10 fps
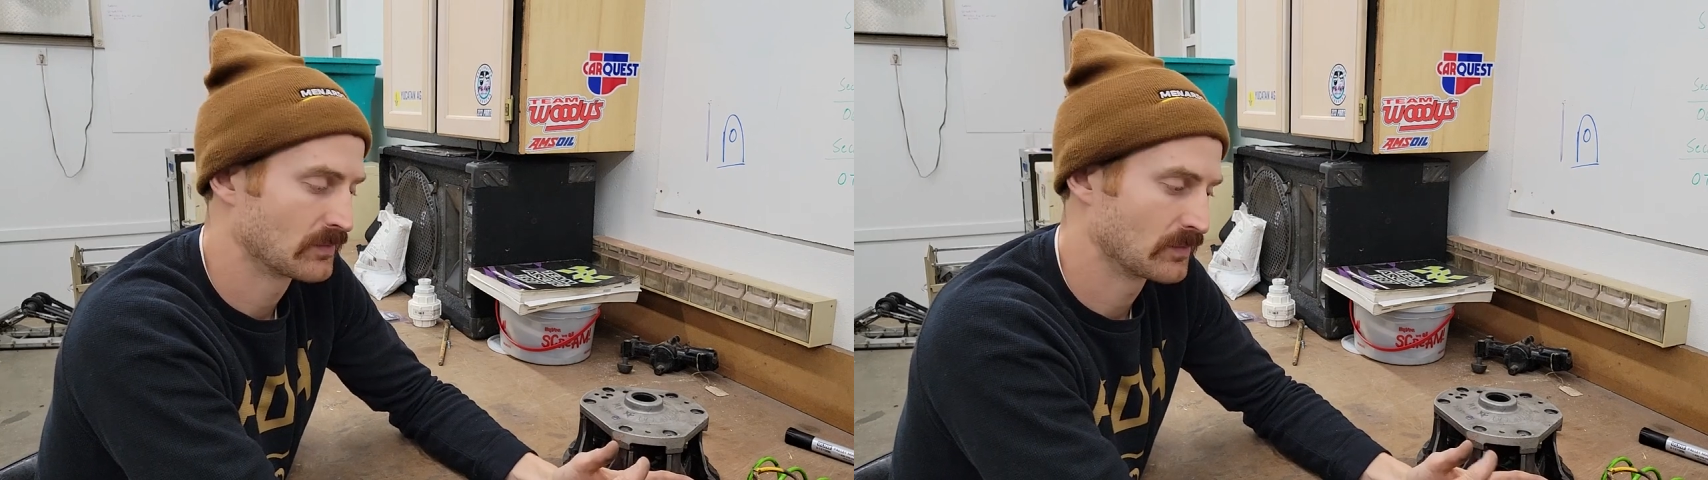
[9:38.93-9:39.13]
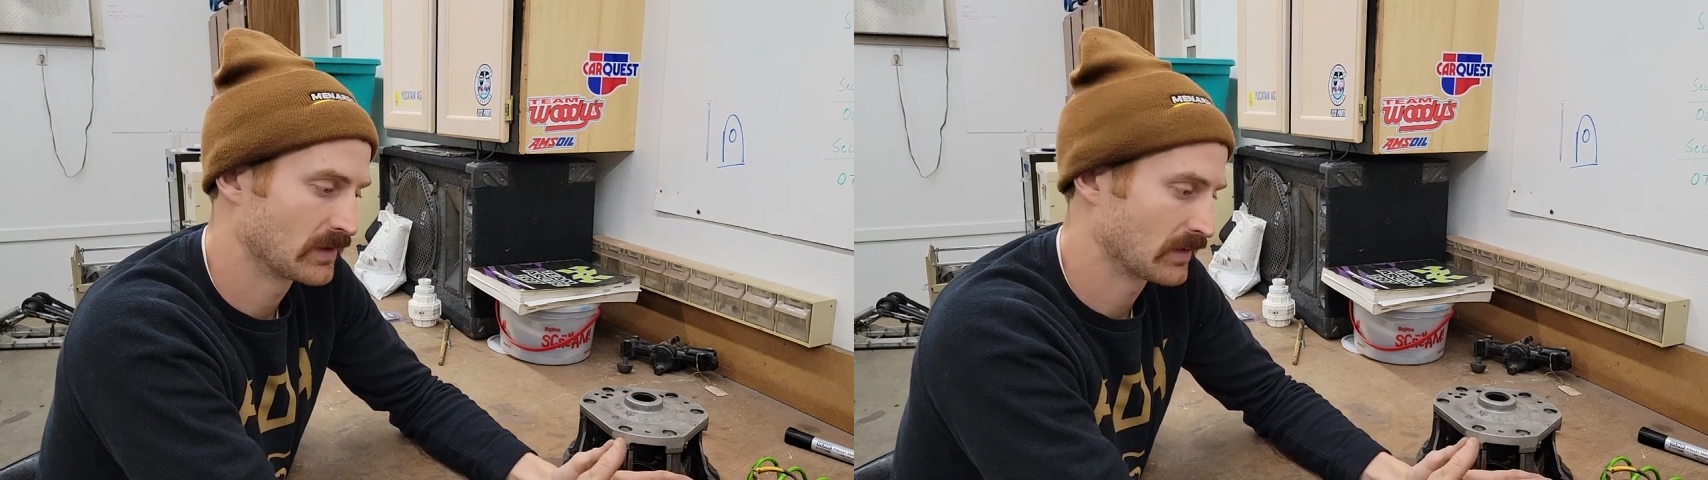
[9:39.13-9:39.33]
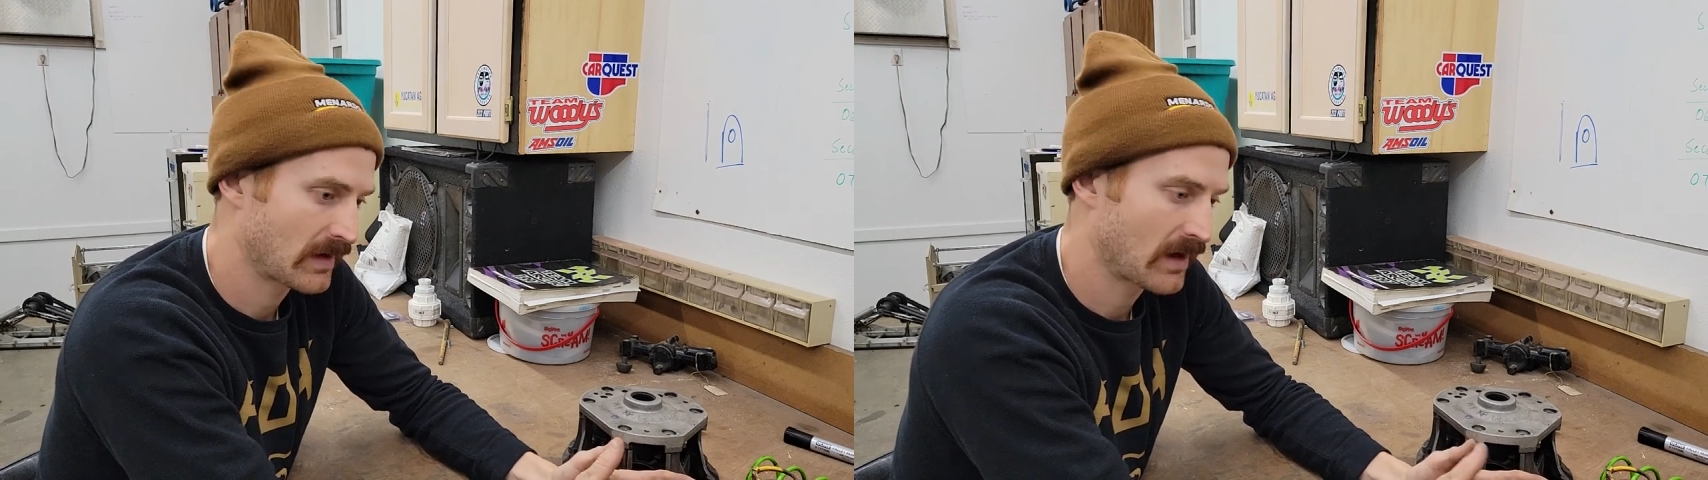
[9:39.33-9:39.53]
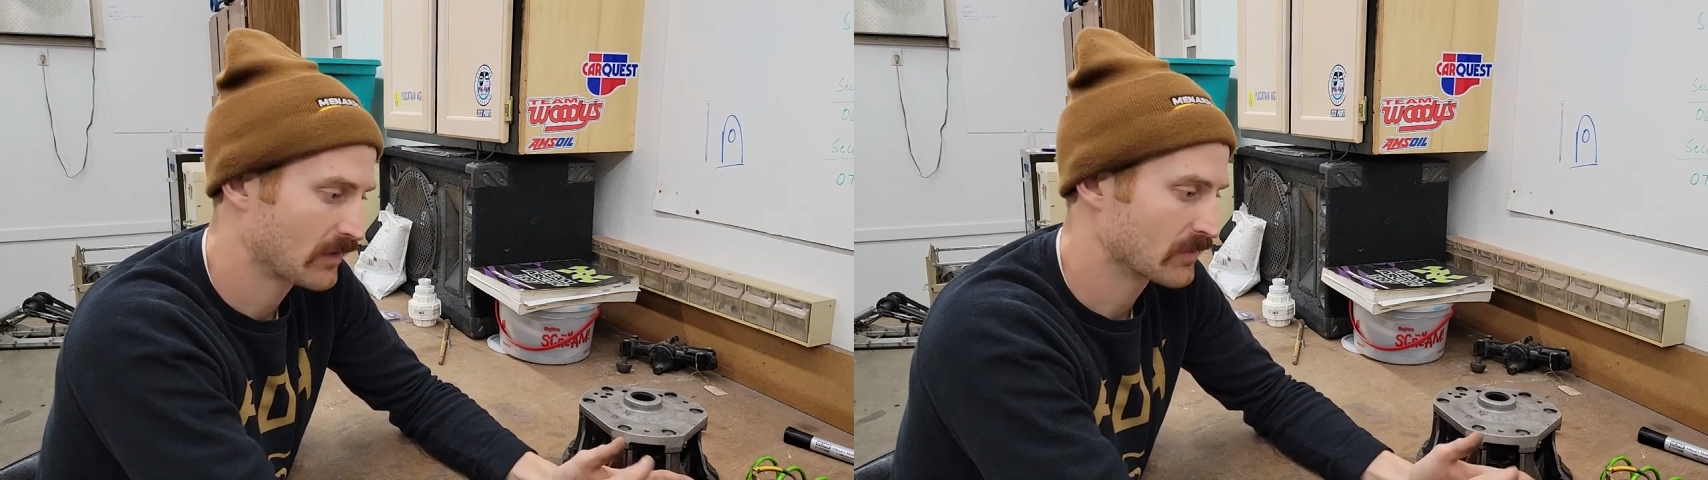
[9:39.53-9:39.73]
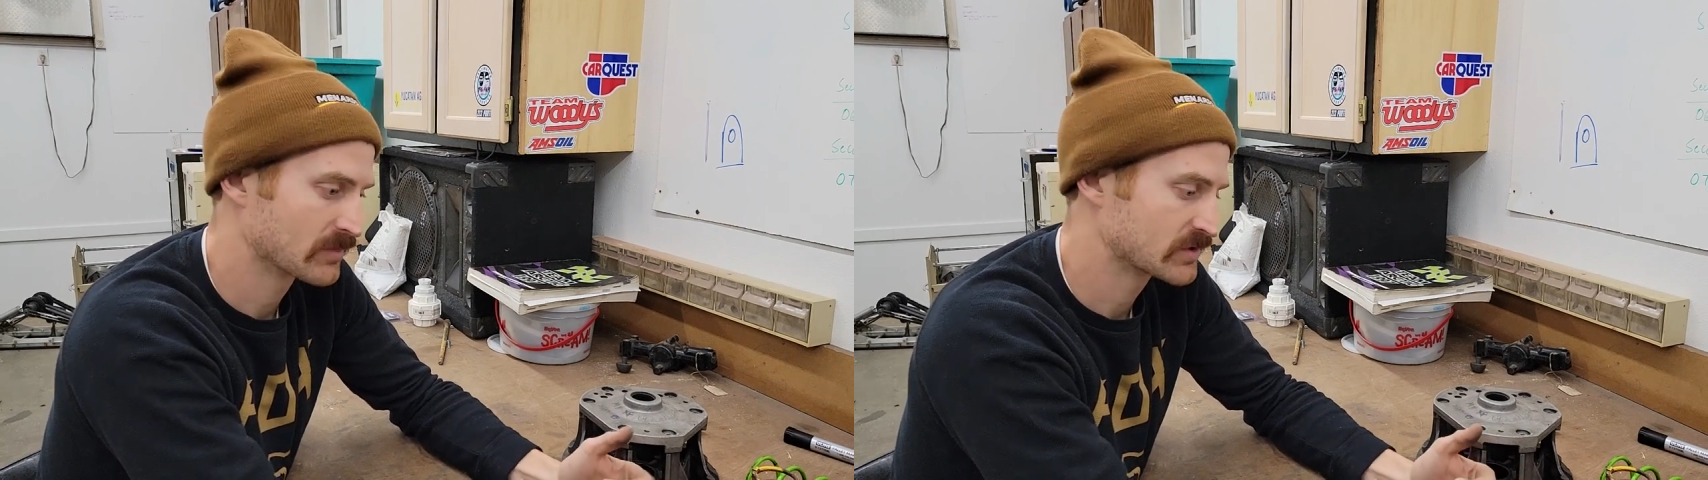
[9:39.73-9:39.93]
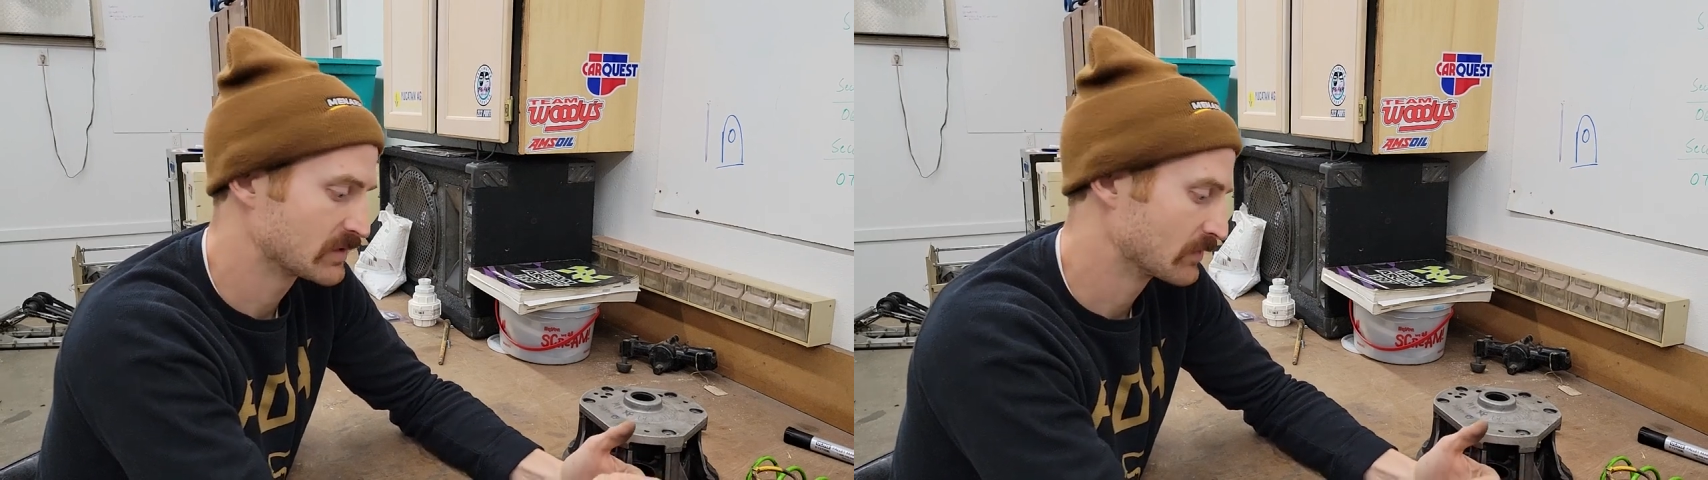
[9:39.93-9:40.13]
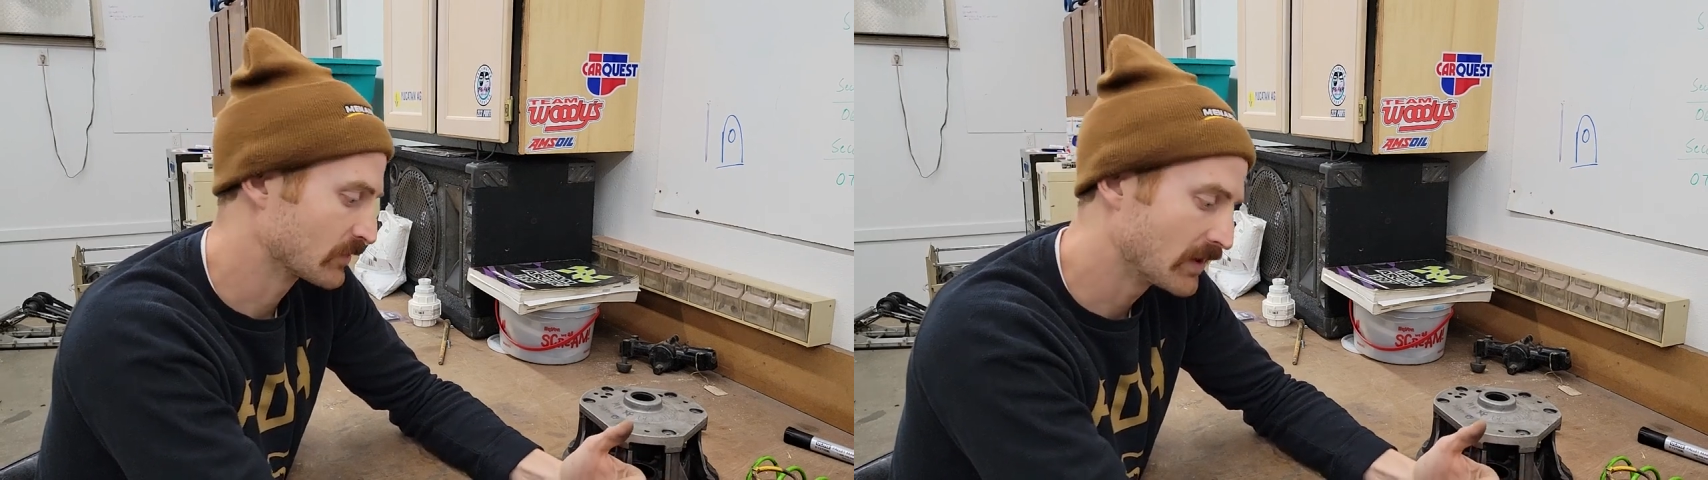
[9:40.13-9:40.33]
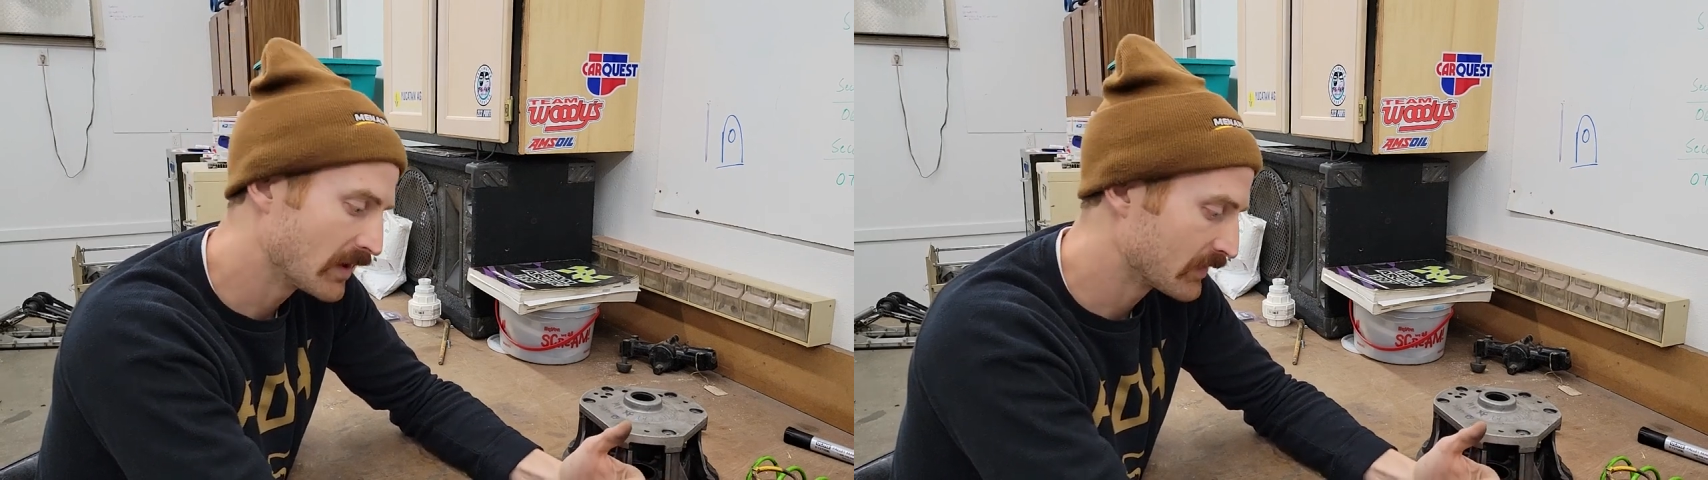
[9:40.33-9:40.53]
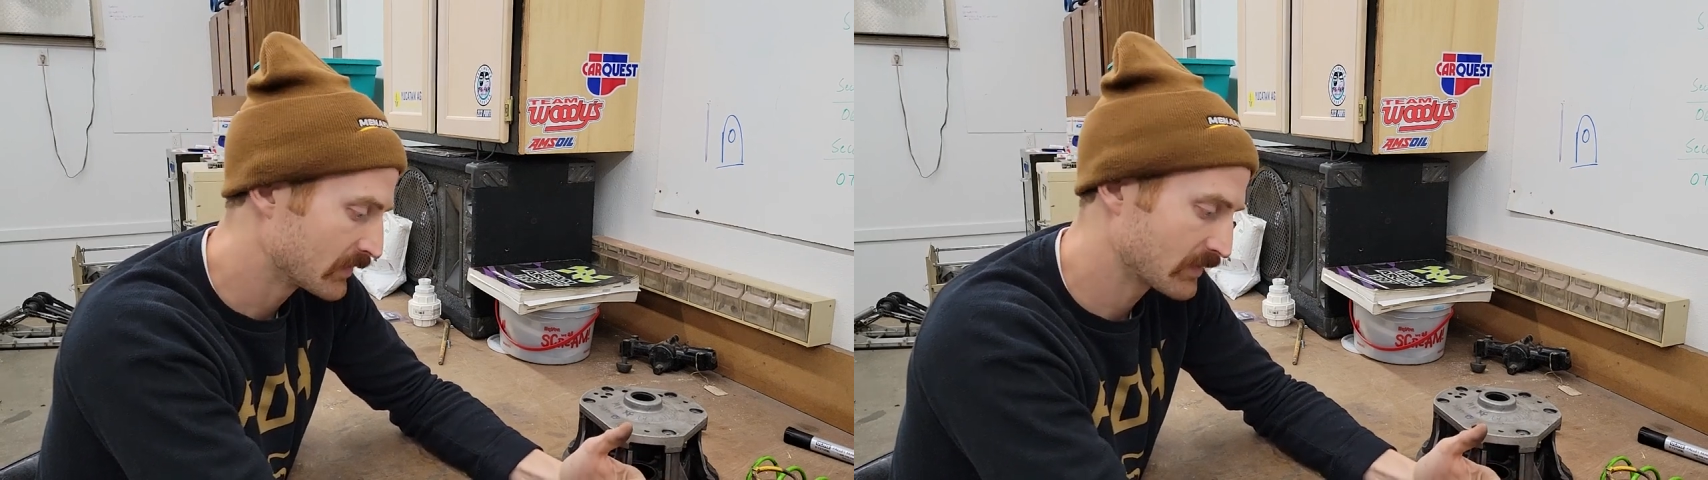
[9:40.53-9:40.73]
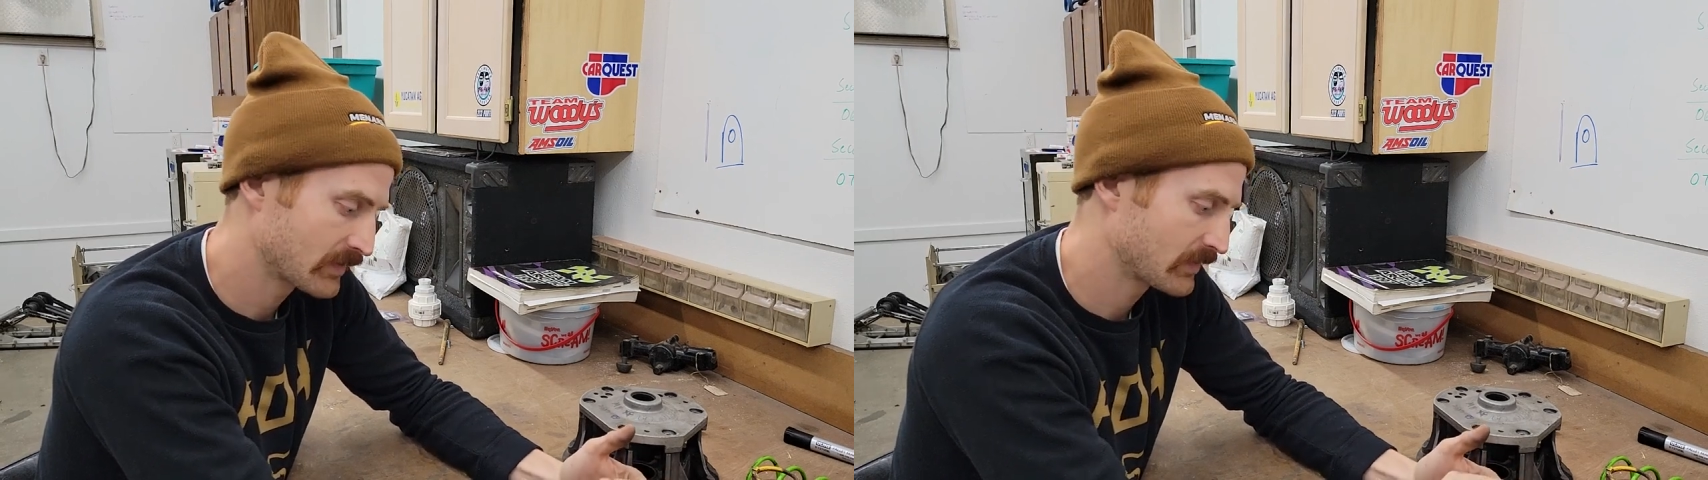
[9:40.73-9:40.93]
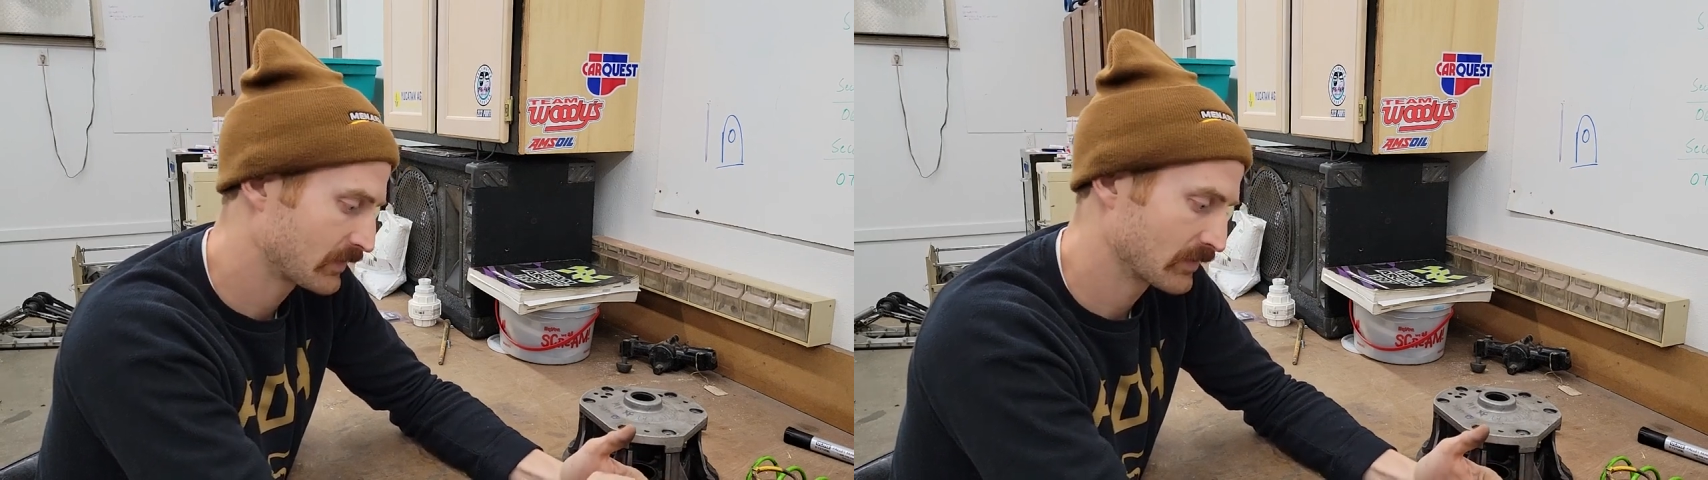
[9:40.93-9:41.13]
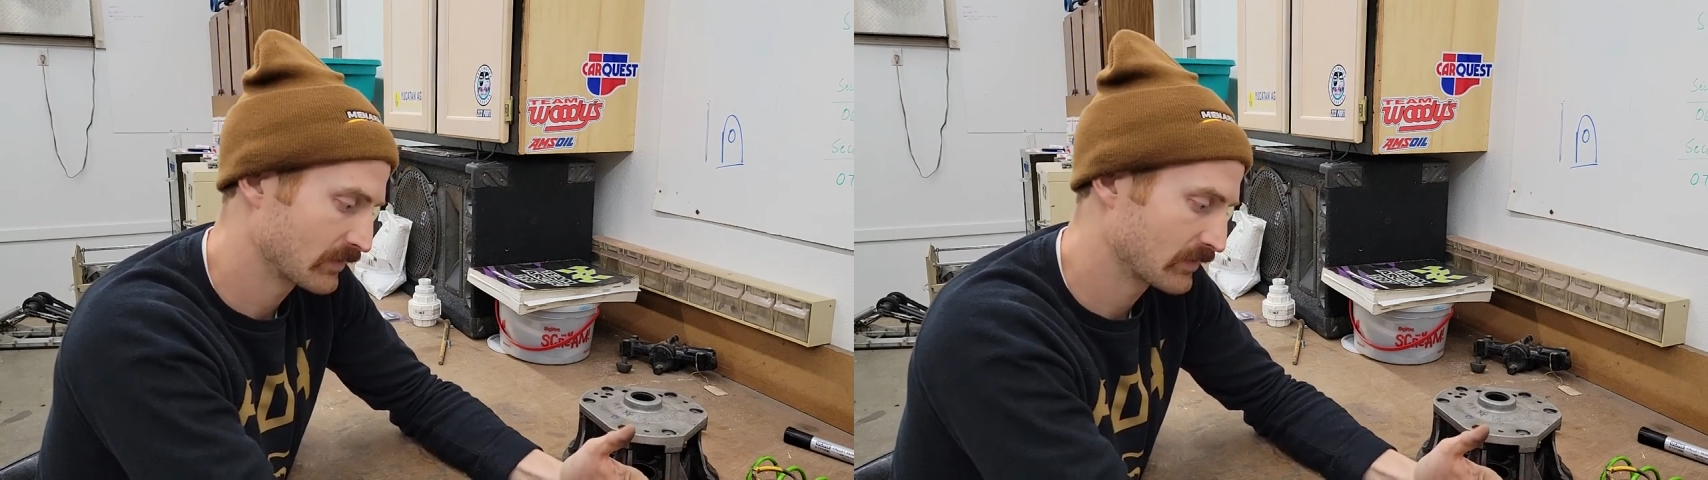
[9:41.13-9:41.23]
with how your machine runs,